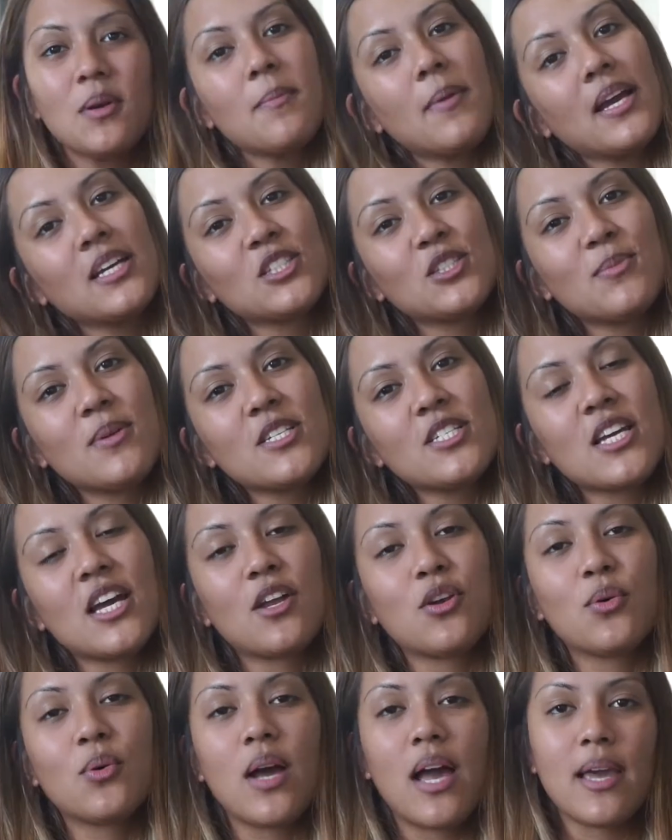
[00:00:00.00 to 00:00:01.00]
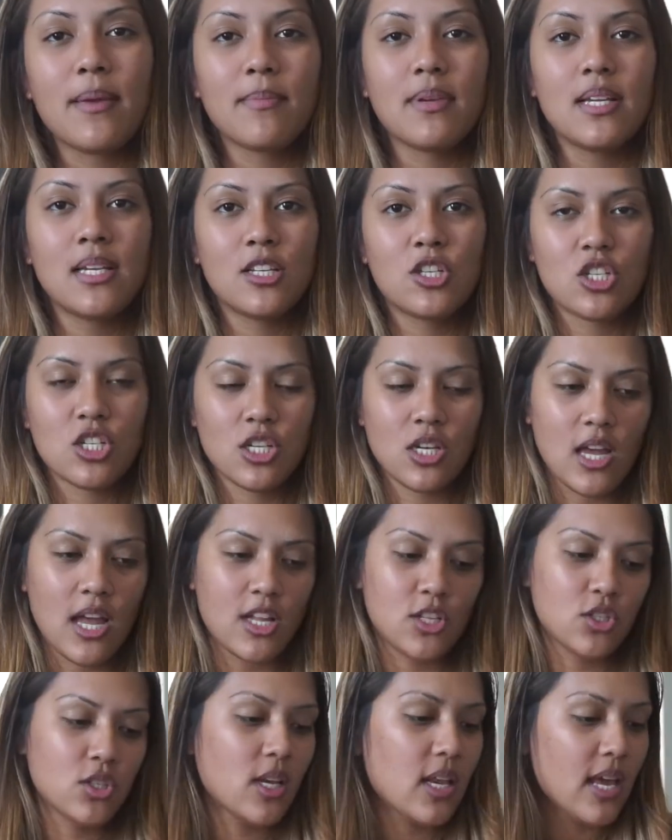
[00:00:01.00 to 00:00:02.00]
back to my channel. I'm Elisha
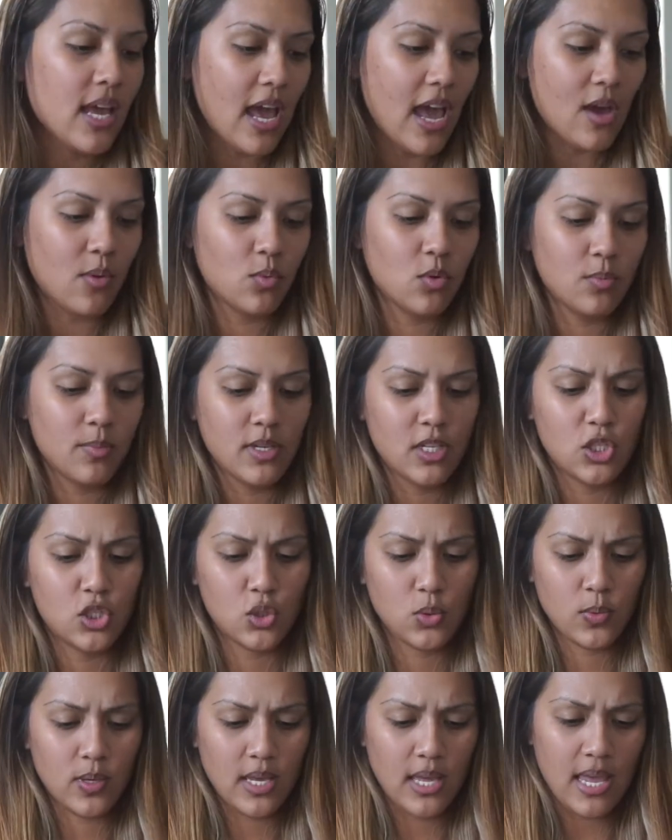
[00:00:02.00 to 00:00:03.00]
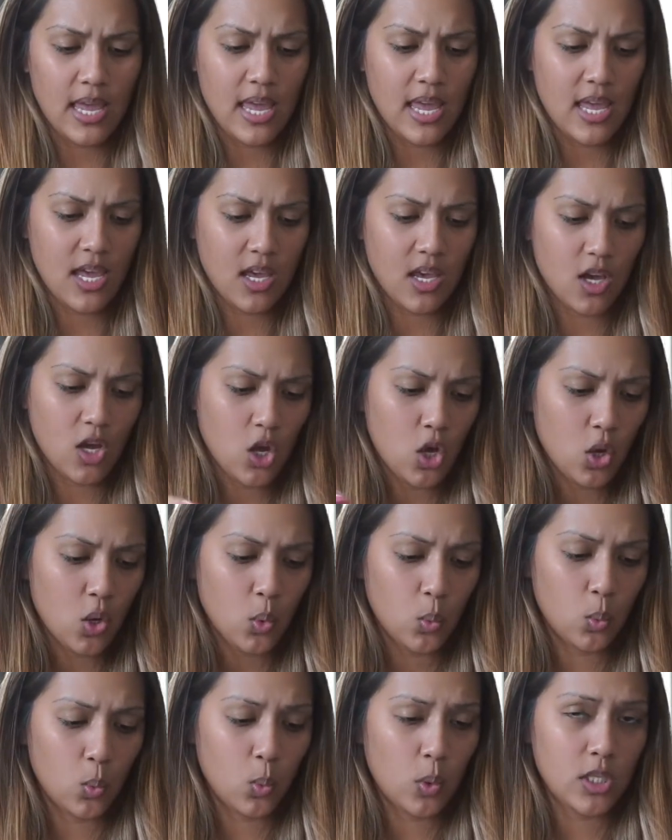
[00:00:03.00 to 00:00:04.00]
and today I will be doing a
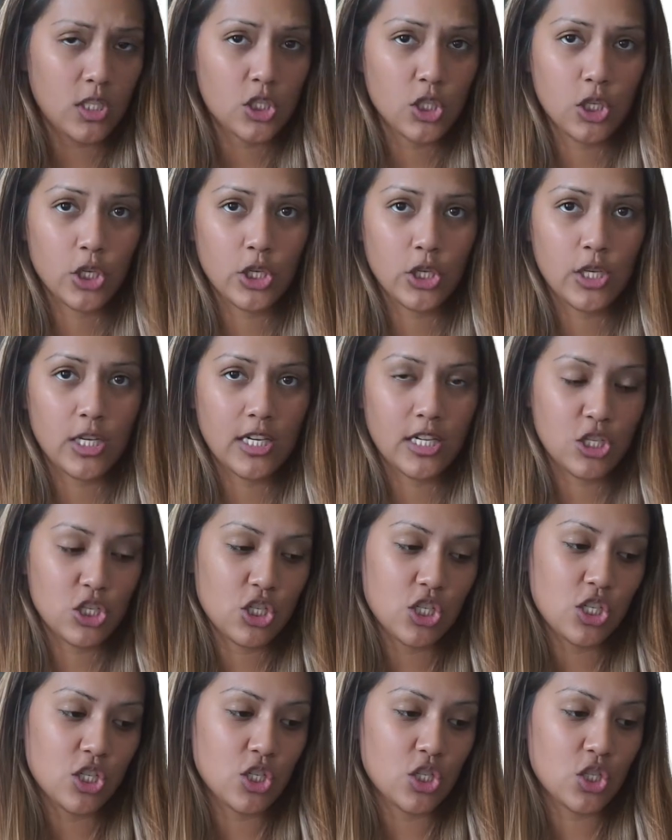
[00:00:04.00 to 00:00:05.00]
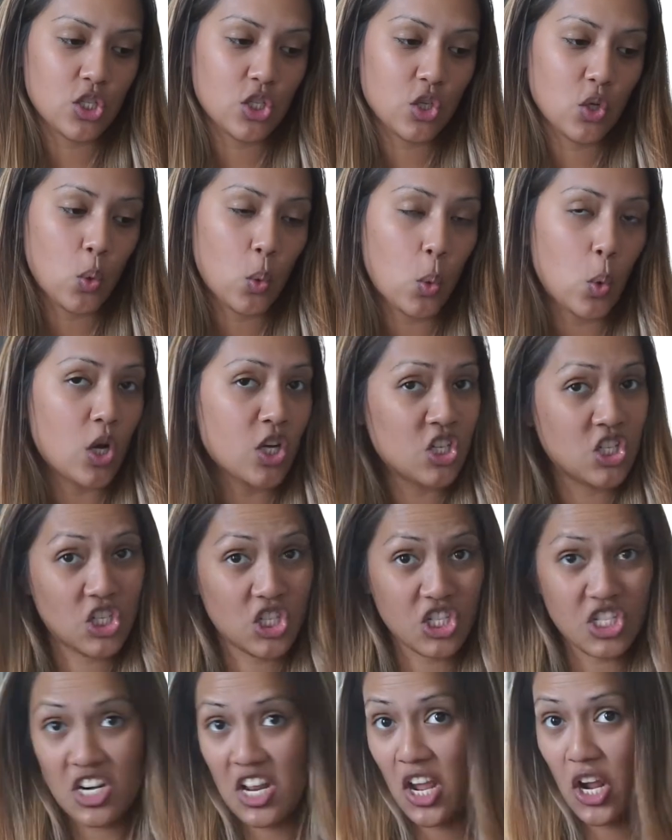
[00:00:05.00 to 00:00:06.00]
winterlicious
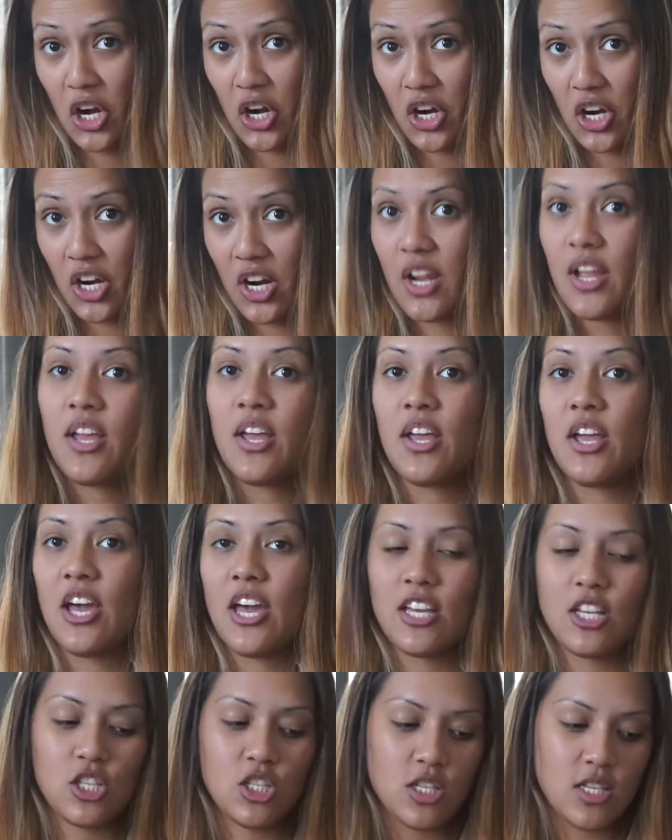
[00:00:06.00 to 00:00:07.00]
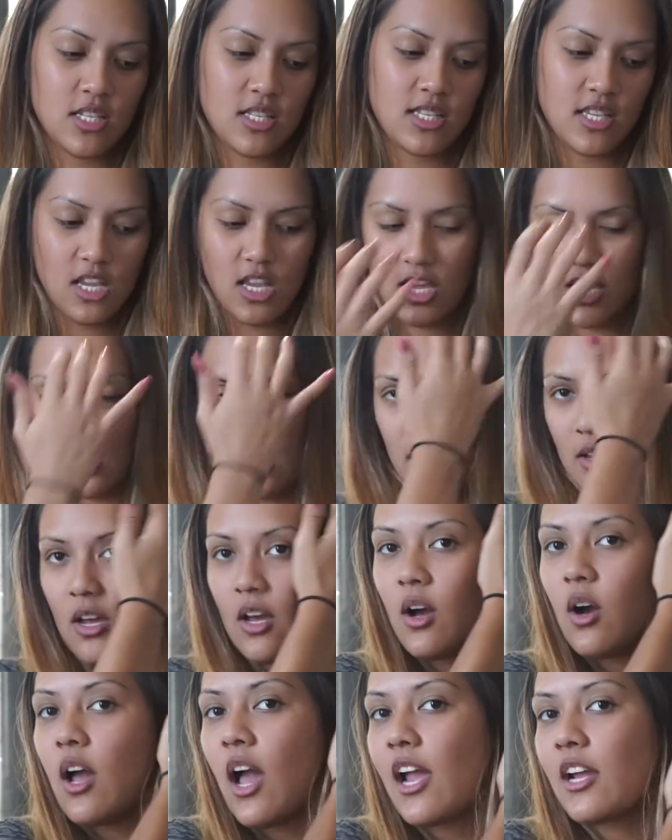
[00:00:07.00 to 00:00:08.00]
questionnaire. I guess you could say,
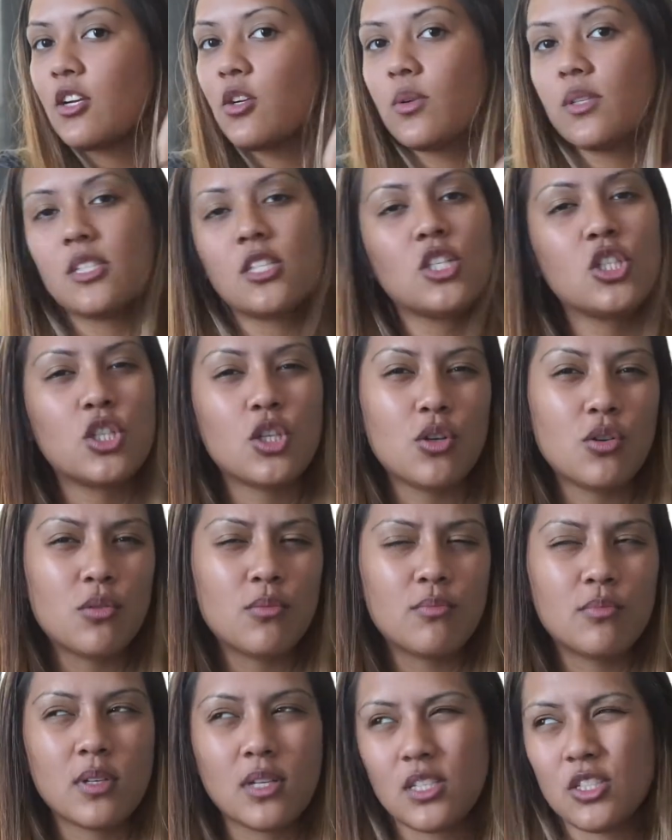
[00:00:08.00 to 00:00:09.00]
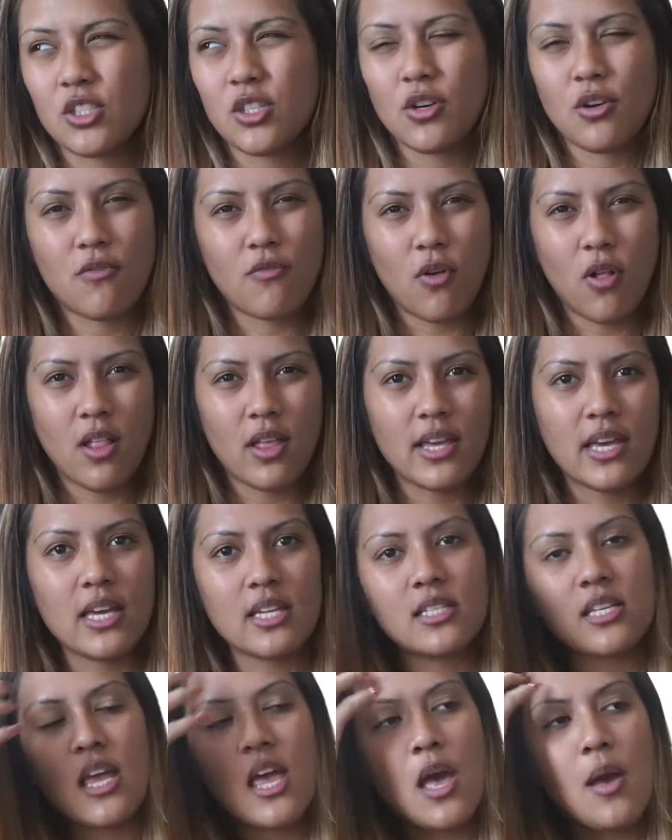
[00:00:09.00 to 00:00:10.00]
I know it's still considered fall I
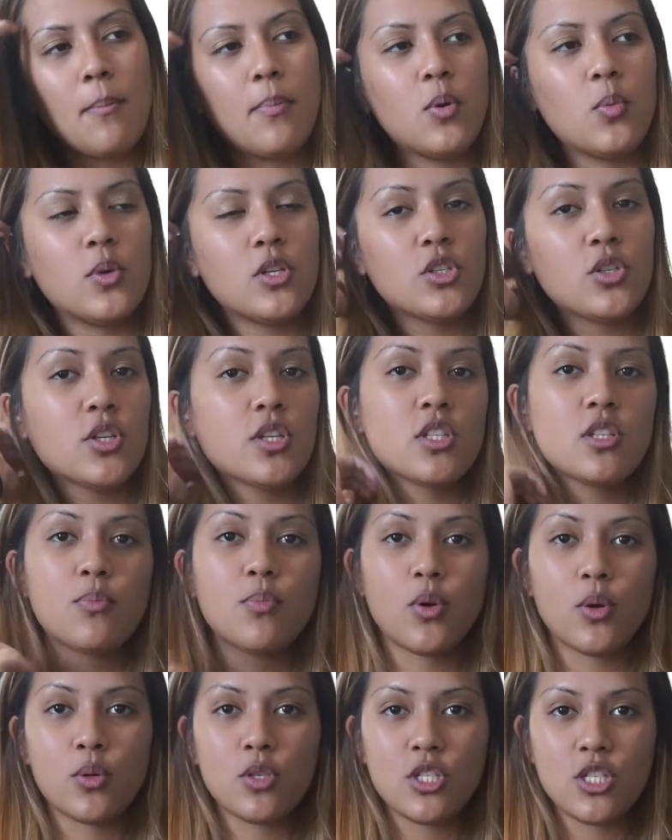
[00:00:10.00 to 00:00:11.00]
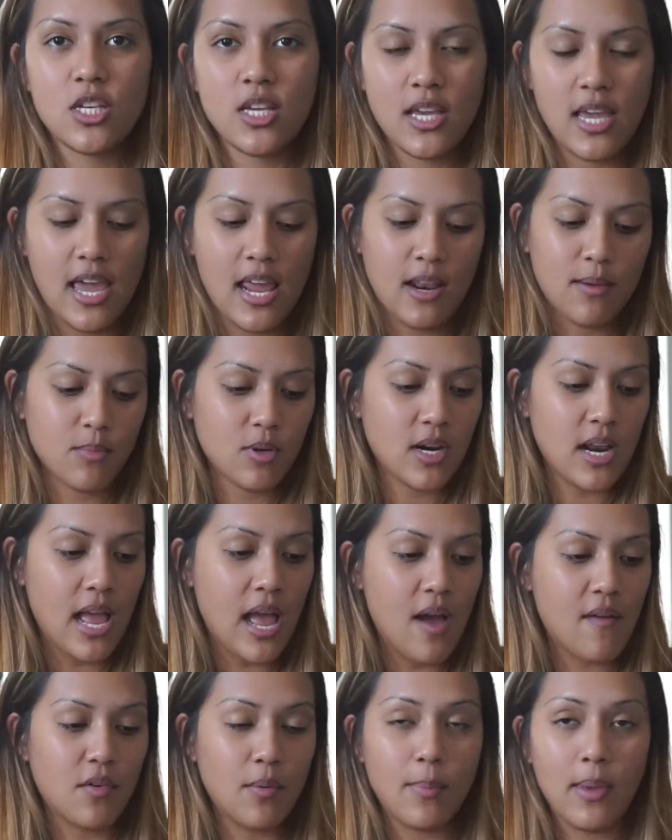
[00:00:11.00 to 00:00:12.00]
guess, but winter is approaching and I'm going to
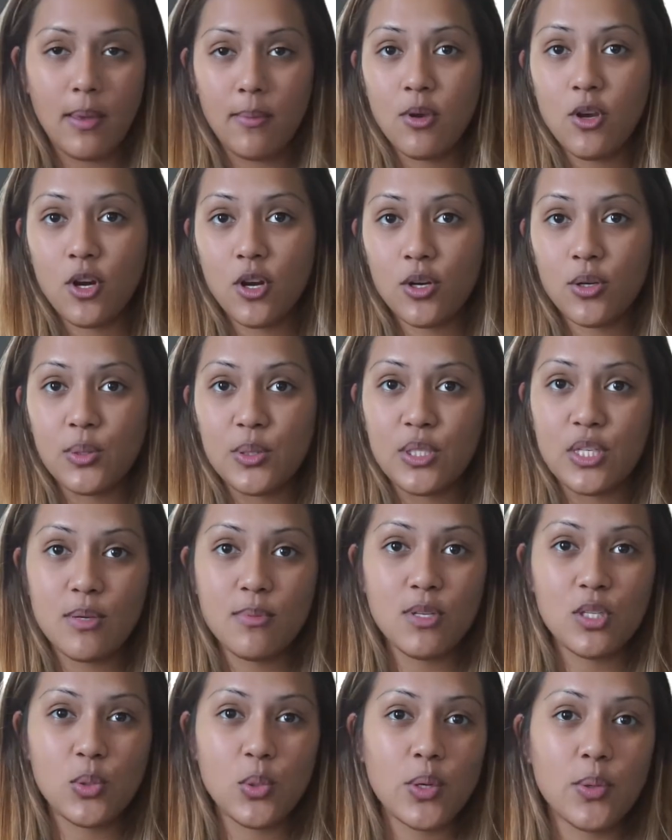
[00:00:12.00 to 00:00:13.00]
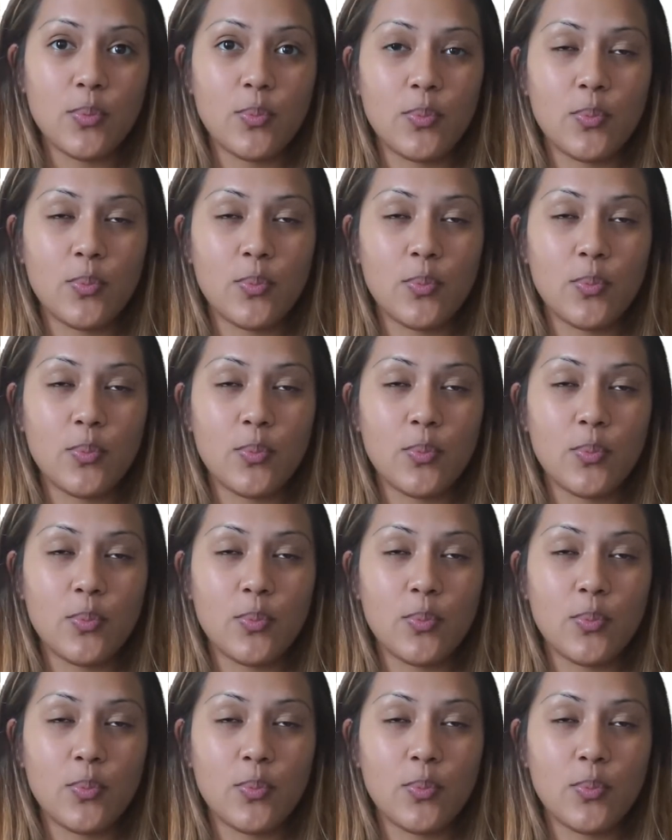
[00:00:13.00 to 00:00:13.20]
have a baby girl who's going to be do